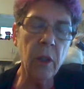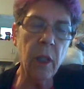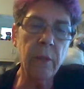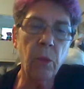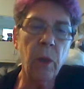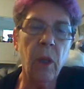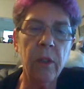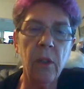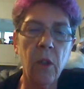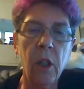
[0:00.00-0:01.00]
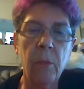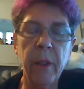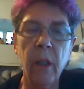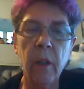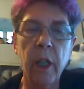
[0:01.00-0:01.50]
In Chapter 11, we're
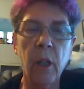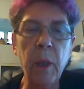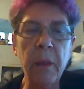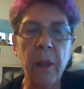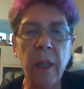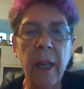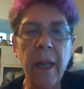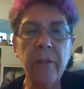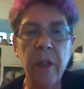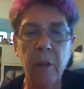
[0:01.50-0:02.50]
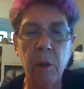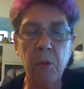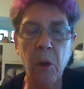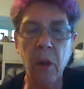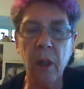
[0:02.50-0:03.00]
also going to be talking about the
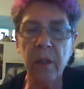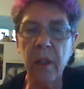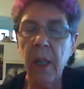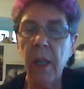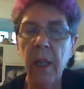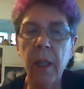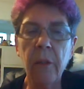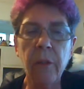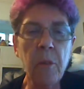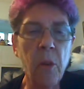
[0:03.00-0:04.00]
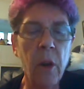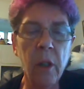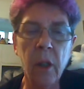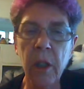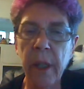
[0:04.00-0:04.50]
lifetime of products.
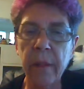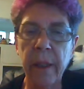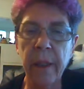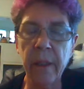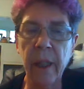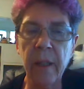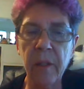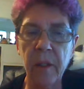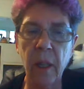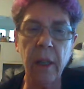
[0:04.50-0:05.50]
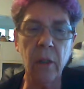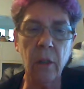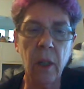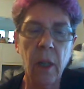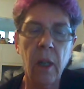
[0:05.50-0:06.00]
Every product has a
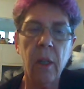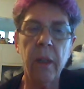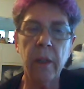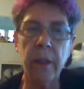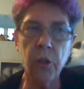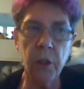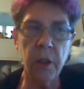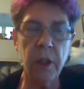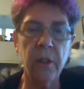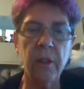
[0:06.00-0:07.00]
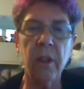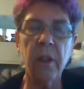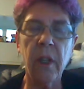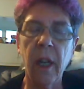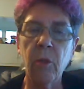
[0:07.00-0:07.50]
life cycle. They're
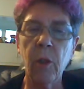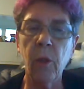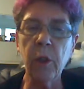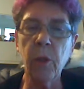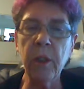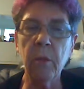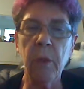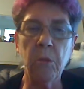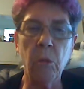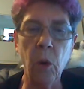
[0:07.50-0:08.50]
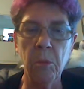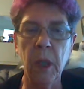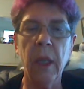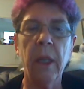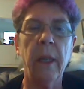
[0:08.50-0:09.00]
introduced at a time in which we
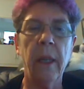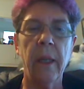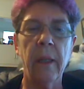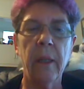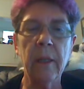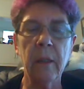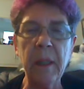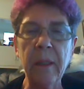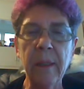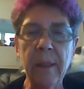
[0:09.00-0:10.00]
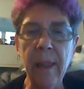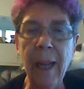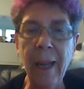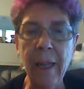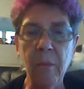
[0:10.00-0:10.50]
spend more money and
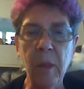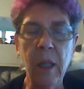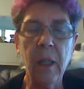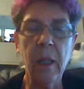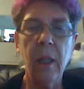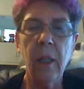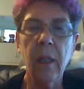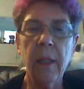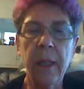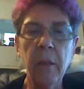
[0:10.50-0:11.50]
expense and time